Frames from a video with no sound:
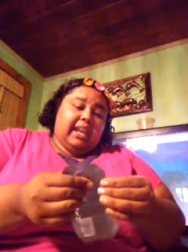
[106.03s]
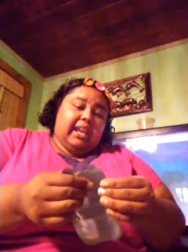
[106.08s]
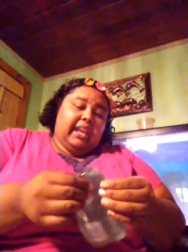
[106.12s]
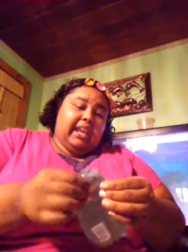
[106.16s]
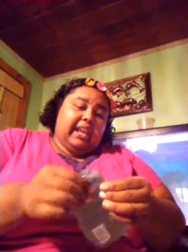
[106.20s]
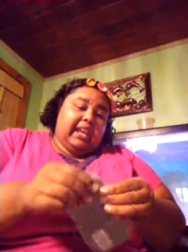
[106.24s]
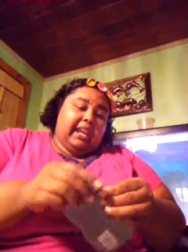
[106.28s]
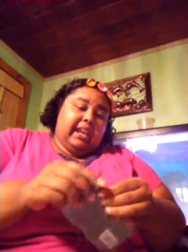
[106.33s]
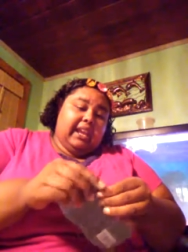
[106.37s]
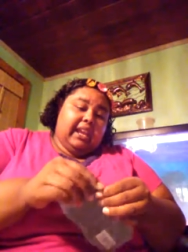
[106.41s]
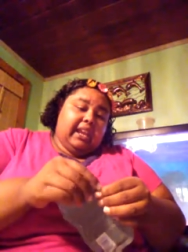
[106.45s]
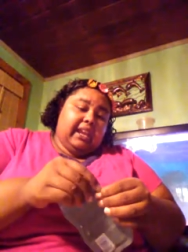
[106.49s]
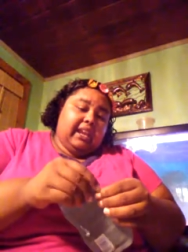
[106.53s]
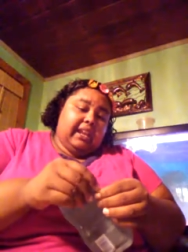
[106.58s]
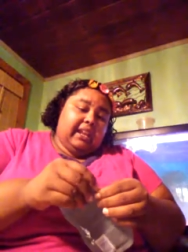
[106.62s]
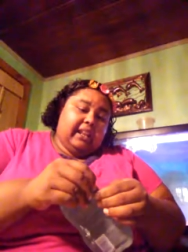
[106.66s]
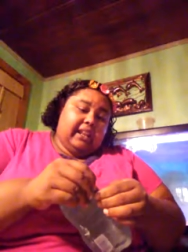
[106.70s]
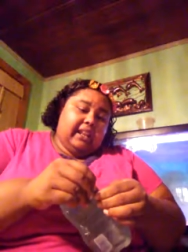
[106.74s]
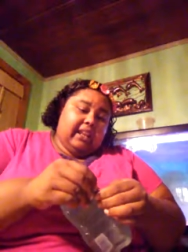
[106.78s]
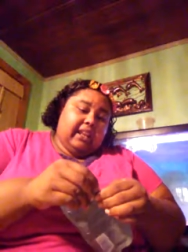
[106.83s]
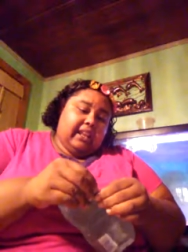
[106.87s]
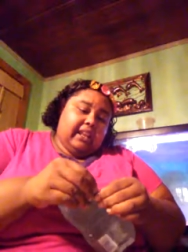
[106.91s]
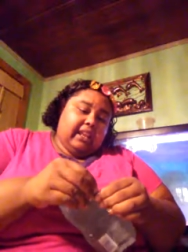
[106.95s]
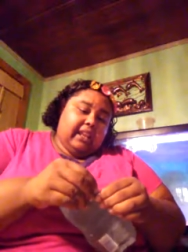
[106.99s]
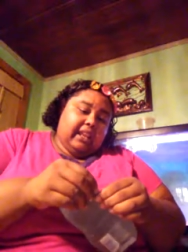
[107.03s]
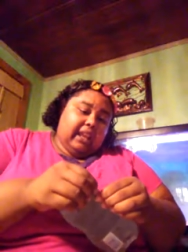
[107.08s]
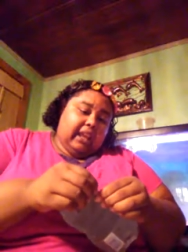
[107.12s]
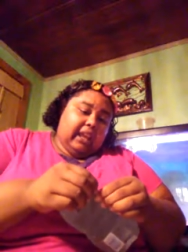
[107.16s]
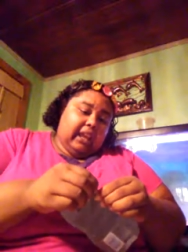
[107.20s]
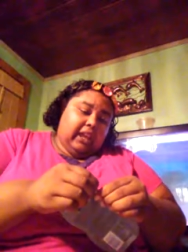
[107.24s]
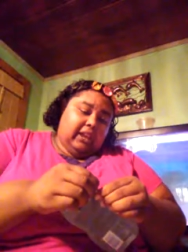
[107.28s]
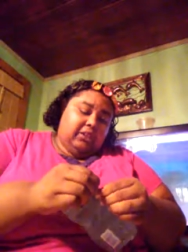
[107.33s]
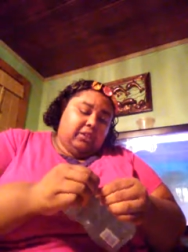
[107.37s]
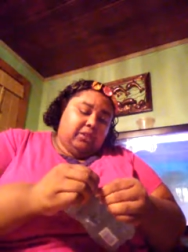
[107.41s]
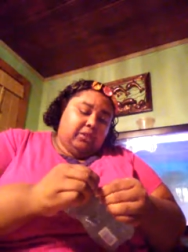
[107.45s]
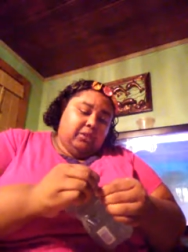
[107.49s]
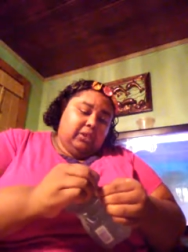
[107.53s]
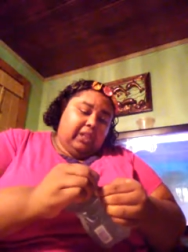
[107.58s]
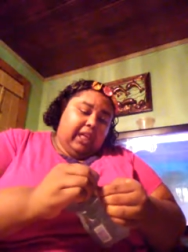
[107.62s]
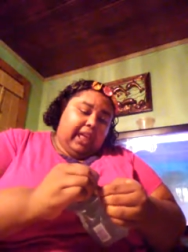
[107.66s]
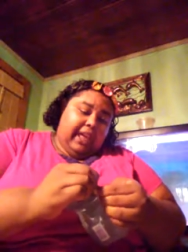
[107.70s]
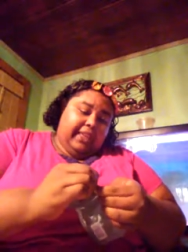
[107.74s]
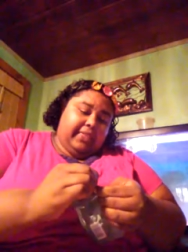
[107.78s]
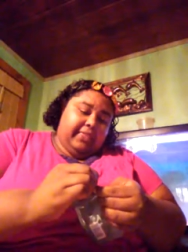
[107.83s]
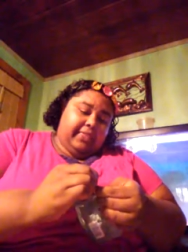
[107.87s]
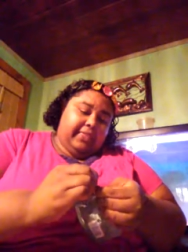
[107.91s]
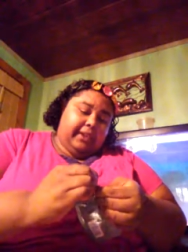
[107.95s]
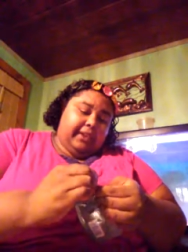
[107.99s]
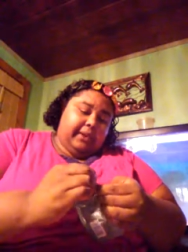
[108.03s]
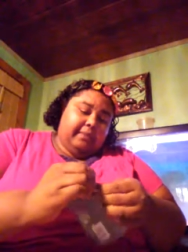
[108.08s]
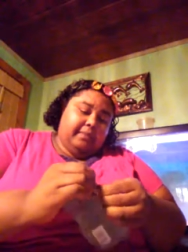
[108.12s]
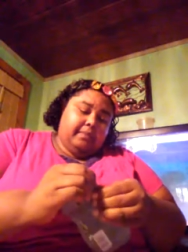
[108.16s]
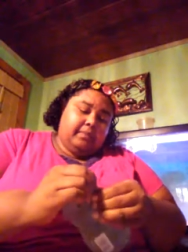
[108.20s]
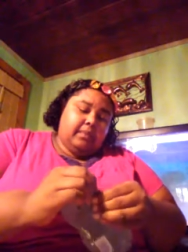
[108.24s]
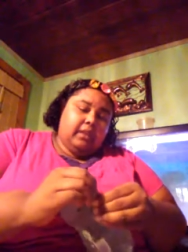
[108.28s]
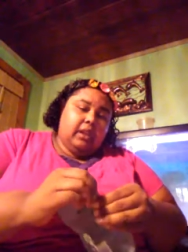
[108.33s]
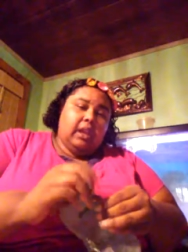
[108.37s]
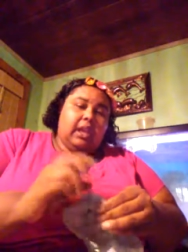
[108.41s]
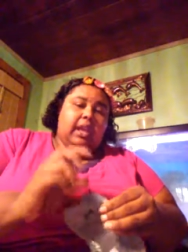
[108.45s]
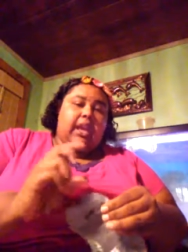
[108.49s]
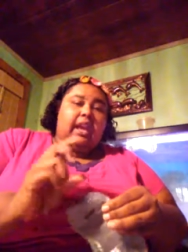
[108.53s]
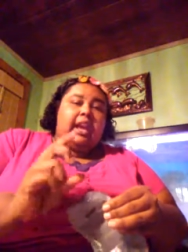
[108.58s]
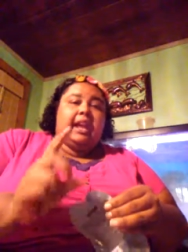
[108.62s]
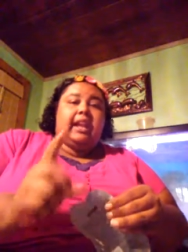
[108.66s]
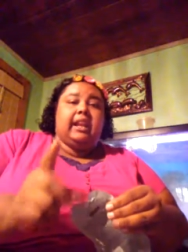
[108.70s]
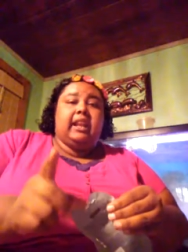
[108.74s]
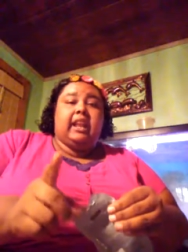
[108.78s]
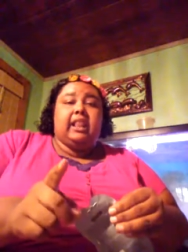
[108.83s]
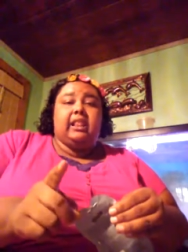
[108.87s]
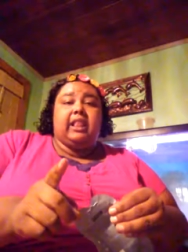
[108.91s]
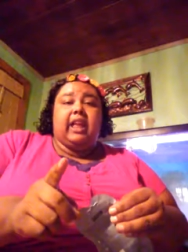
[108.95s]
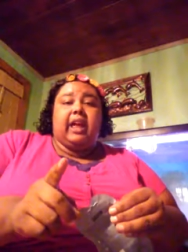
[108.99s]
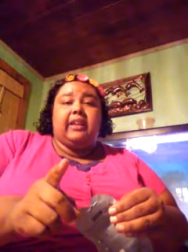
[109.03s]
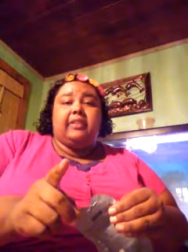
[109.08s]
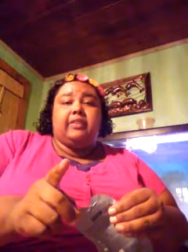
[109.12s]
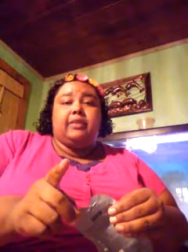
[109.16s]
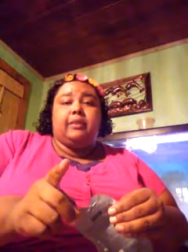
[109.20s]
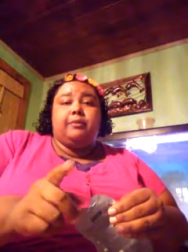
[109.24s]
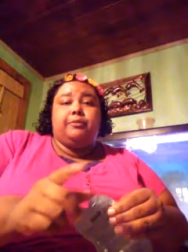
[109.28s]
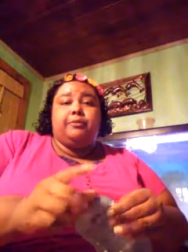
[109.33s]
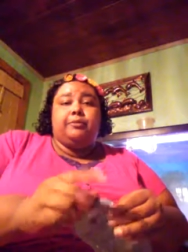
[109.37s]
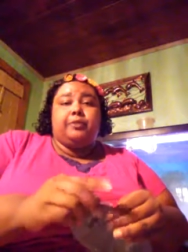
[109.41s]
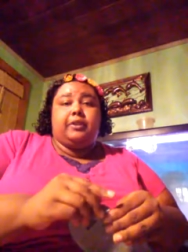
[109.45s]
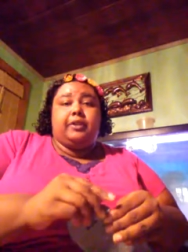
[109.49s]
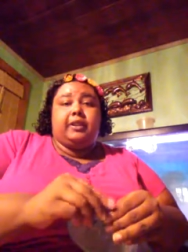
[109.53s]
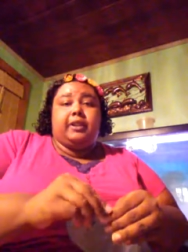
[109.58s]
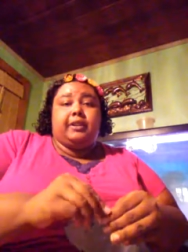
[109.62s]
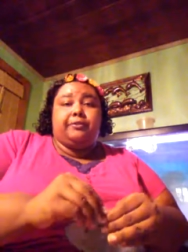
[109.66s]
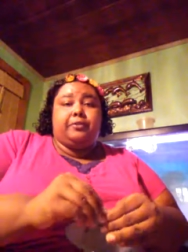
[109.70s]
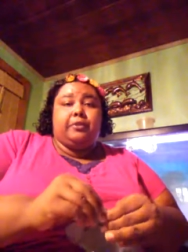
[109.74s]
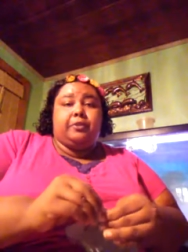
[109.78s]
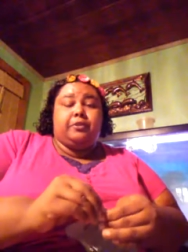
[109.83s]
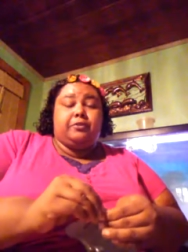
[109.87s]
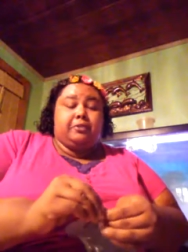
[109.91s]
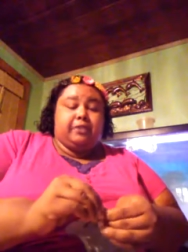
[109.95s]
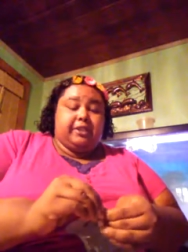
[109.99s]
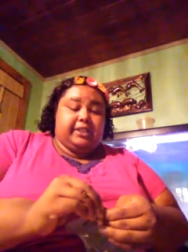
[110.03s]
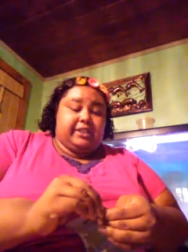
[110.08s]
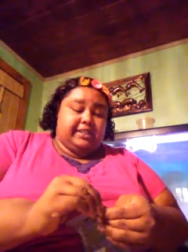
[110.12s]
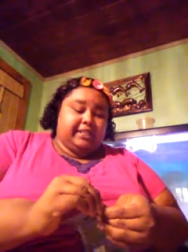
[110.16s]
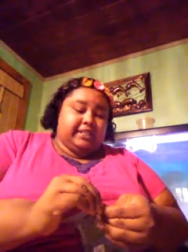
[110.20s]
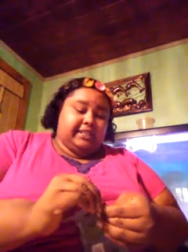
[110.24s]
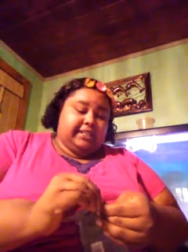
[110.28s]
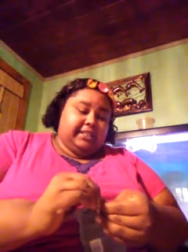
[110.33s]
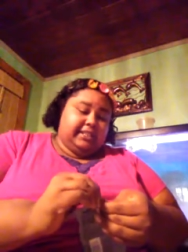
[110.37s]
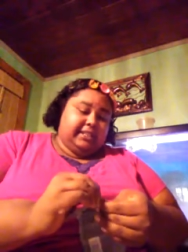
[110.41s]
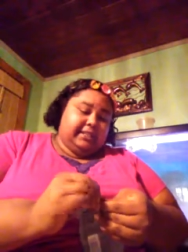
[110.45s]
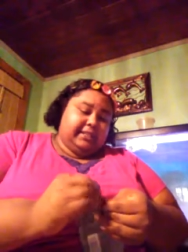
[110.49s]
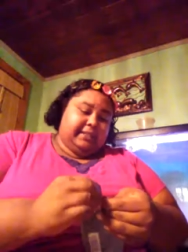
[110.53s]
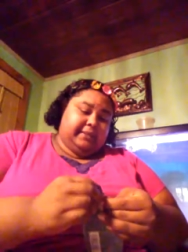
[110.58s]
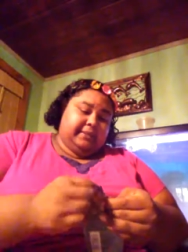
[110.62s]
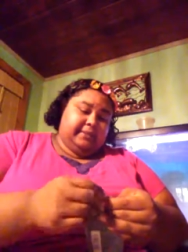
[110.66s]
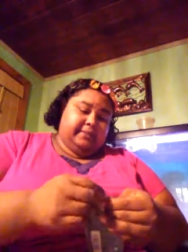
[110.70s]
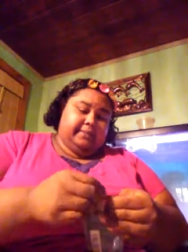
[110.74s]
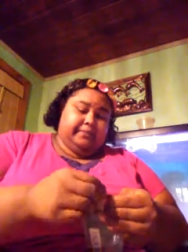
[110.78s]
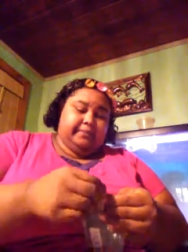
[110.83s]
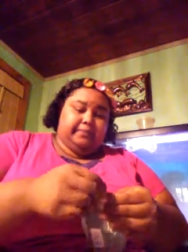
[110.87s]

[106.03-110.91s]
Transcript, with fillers: and I do like them and I like them for different reasons